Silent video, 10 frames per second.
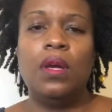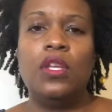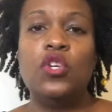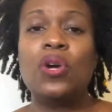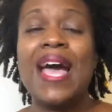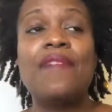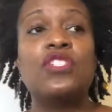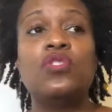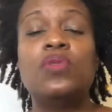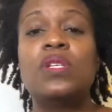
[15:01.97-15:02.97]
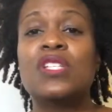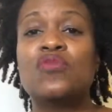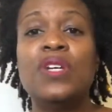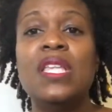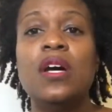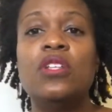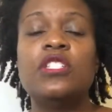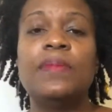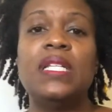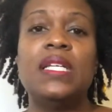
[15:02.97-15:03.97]
You don't have to do, because really
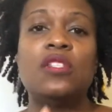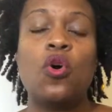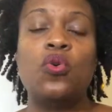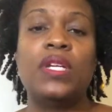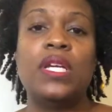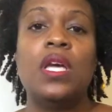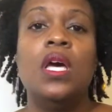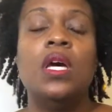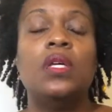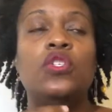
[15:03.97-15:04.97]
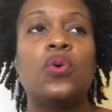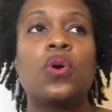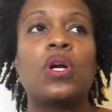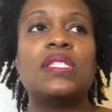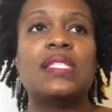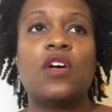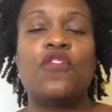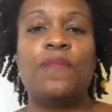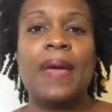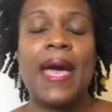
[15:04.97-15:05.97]
ultimately it's holding
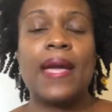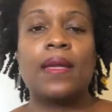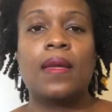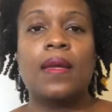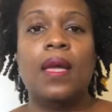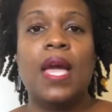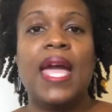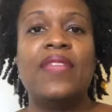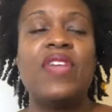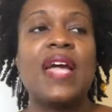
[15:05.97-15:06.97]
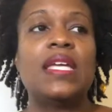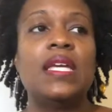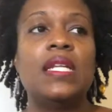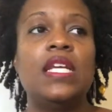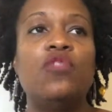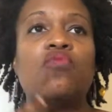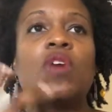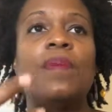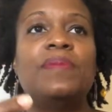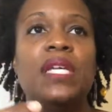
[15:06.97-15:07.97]
yourself back. And that can
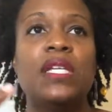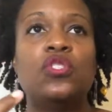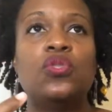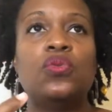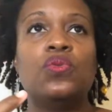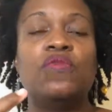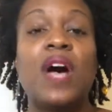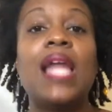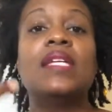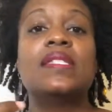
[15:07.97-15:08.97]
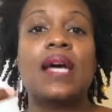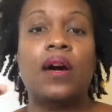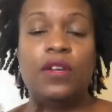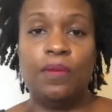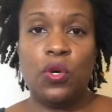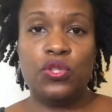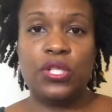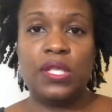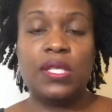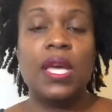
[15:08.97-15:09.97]
erupt into volatile
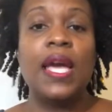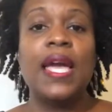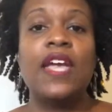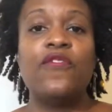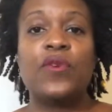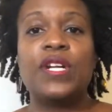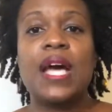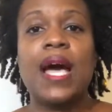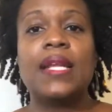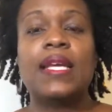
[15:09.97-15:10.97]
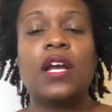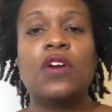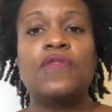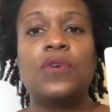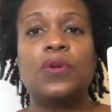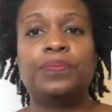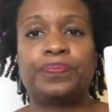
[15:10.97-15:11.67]
emotions if we're not careful.